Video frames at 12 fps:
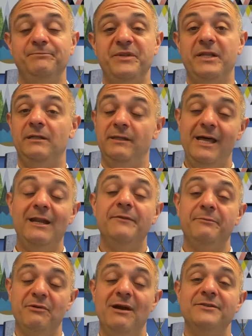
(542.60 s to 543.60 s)
and a lot of
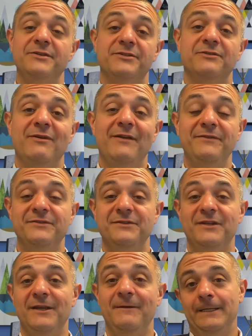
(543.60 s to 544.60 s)
the projects around the
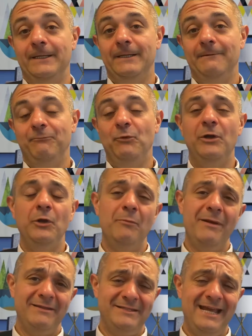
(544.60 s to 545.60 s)
city. Want to know
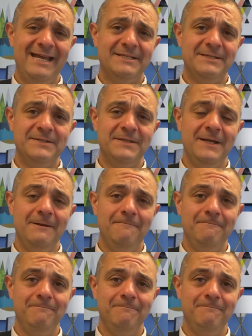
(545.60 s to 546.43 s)
about taxes there?